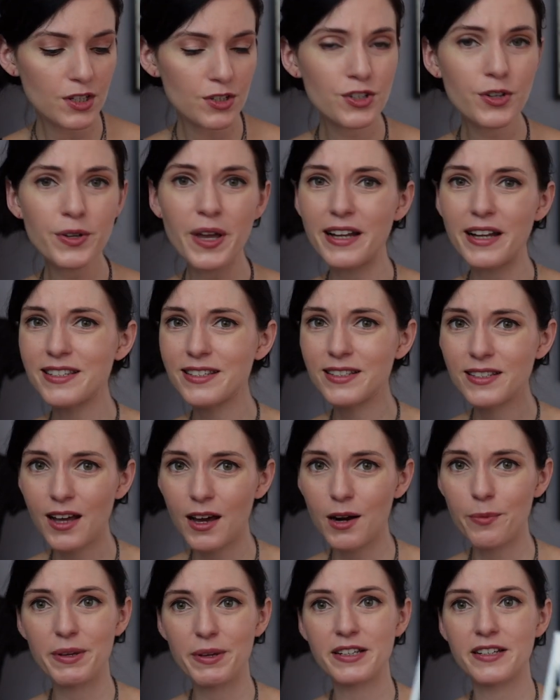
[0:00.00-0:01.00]
So yeah, it's
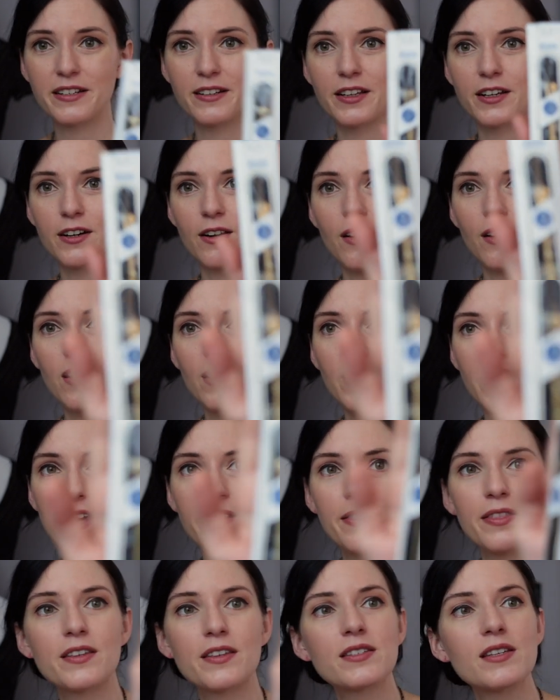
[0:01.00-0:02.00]
not a big deal at all.
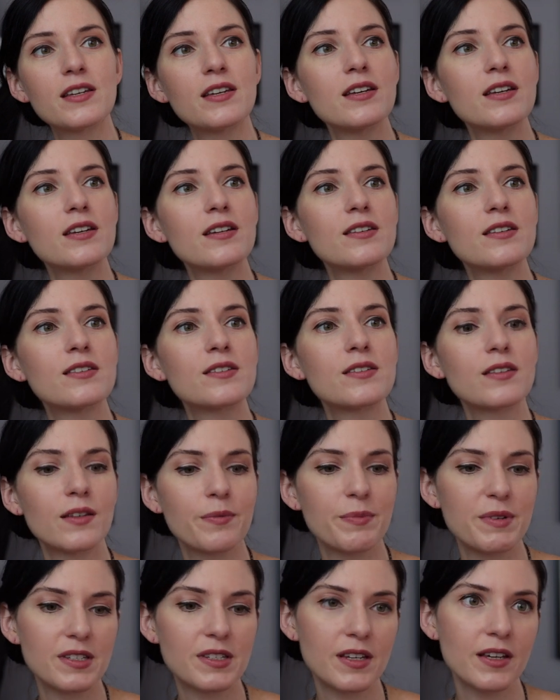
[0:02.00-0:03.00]
And this is,
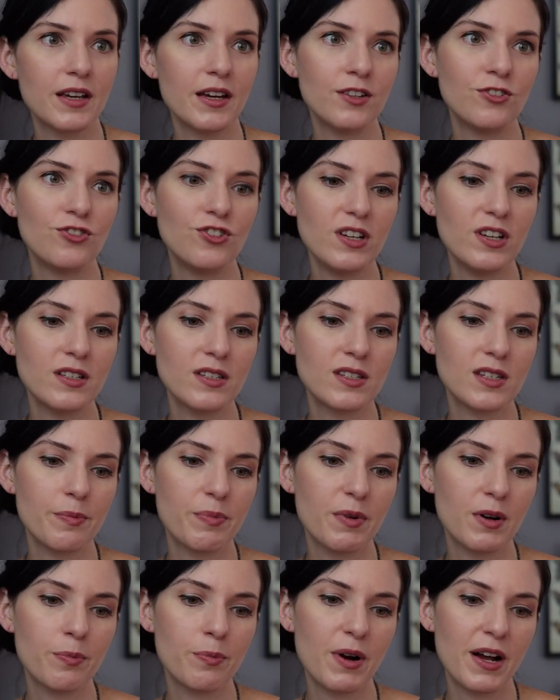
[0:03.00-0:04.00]
let me see, a jean
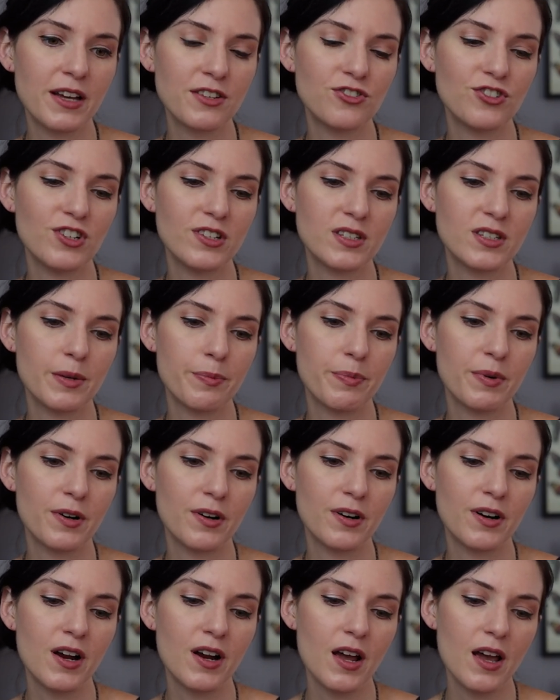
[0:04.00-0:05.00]
zipper, brass jean
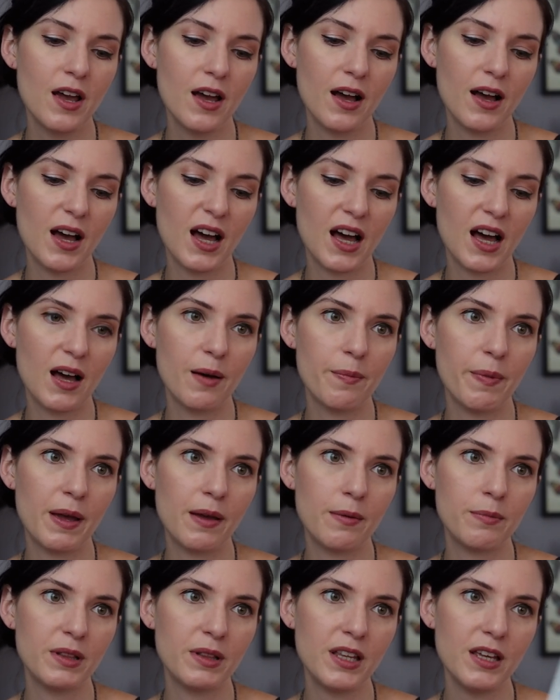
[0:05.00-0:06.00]
zipper, by
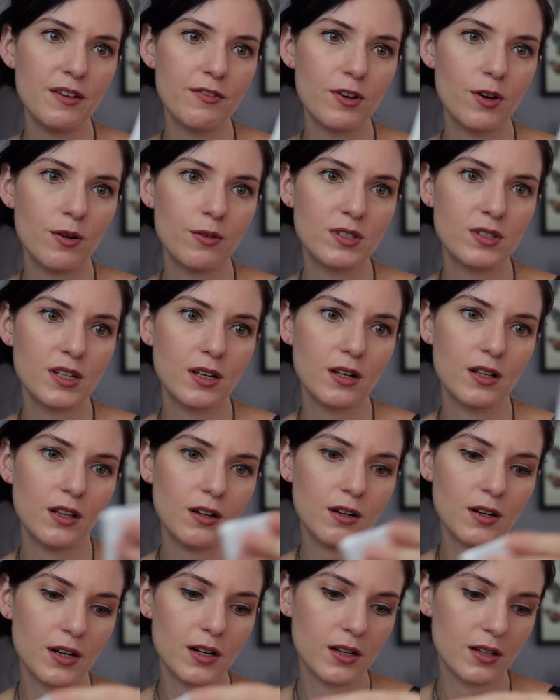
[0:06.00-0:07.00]
I believe Coats and
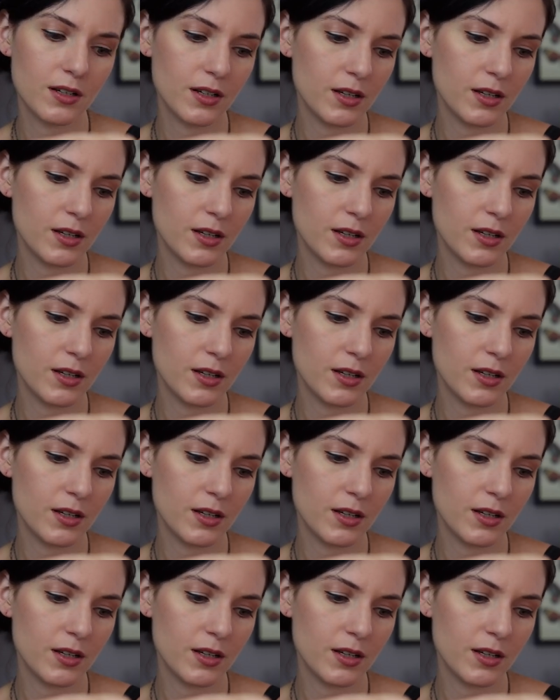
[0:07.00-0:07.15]
Clark.